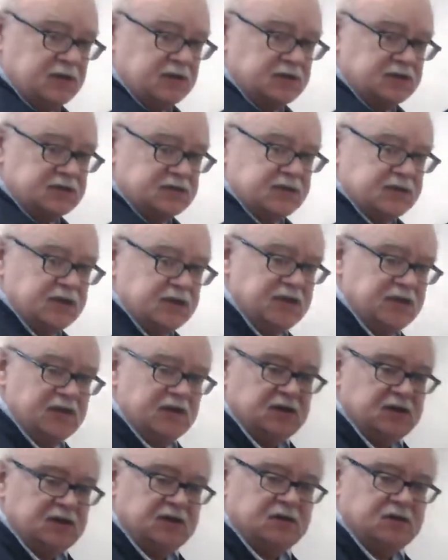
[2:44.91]
say, a
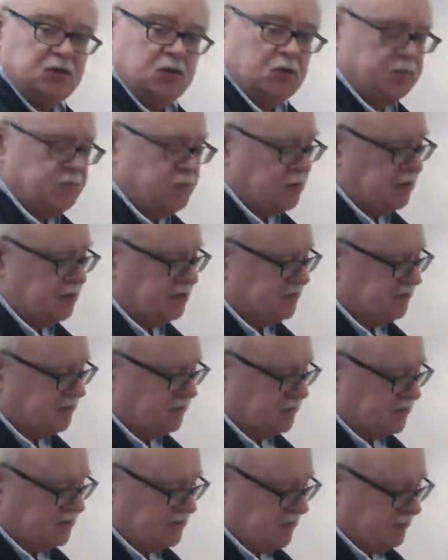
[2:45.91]
low price
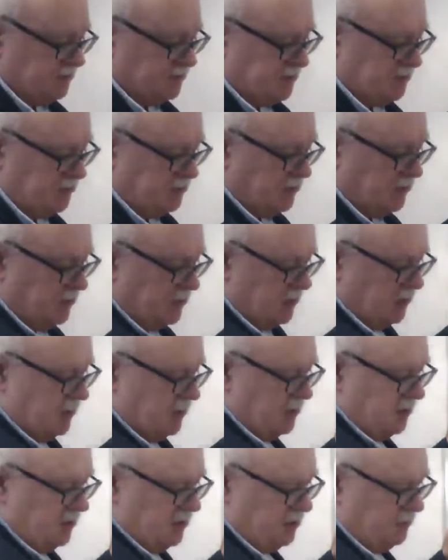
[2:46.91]
for something,
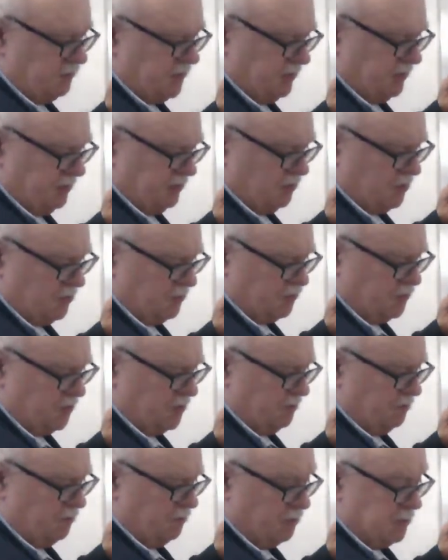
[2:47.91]
you probably won't
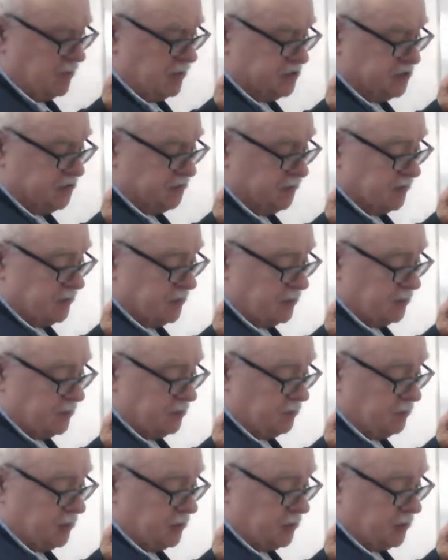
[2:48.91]
put much of it on
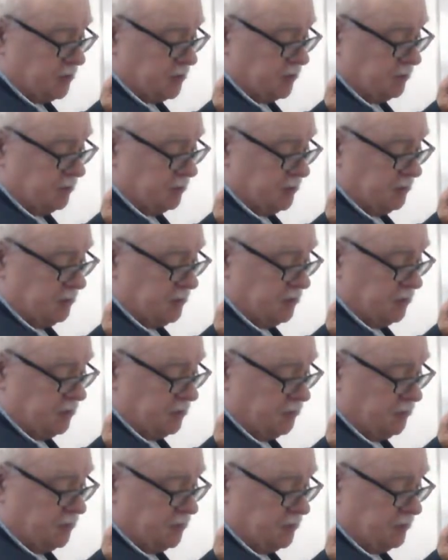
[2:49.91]
the market. Maybe
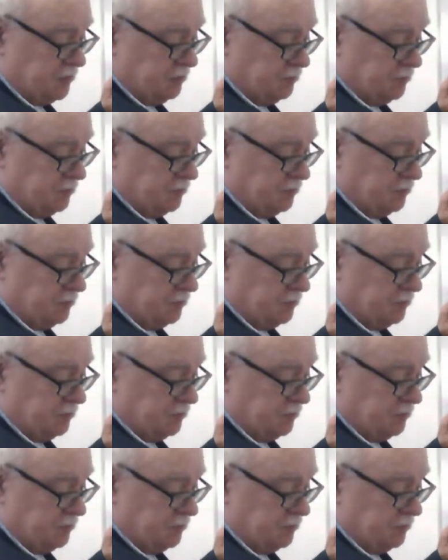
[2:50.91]
you'll put